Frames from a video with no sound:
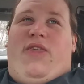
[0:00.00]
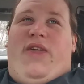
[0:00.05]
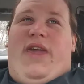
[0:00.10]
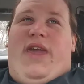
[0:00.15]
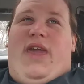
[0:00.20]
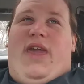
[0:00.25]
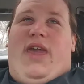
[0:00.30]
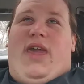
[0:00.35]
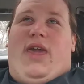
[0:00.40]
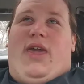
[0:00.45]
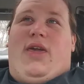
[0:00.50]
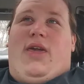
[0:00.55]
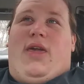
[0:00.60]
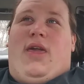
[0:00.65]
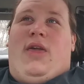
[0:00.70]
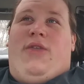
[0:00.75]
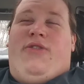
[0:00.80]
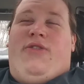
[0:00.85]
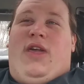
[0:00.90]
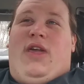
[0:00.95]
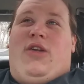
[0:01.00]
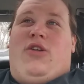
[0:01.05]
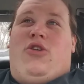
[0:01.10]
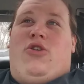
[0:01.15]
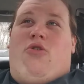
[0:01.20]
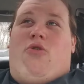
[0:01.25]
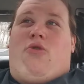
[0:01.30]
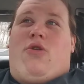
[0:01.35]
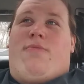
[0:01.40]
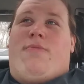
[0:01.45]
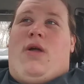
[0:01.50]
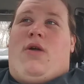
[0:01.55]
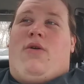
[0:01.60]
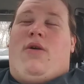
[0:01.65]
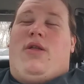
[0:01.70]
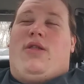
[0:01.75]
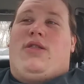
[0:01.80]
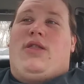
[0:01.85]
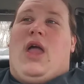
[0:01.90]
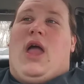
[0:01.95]
the in the short
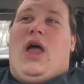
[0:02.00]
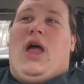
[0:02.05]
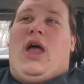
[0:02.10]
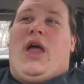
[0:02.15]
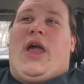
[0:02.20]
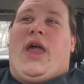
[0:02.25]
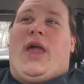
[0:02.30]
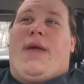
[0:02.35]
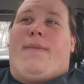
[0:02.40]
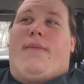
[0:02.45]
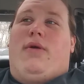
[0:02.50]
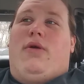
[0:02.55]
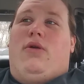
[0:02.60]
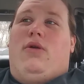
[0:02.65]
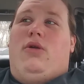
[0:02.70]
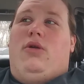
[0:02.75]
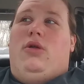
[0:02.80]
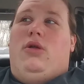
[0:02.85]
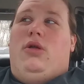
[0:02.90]
amount of time